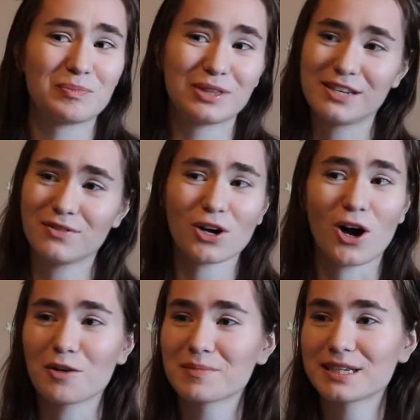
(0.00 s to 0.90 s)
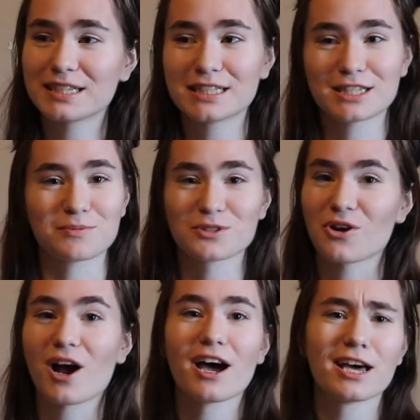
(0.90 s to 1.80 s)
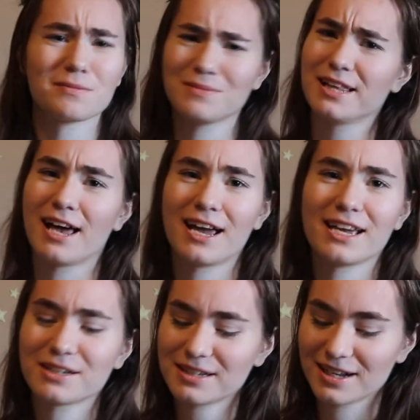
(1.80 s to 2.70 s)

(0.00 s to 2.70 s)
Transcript: Leave a comment, subscribe, like.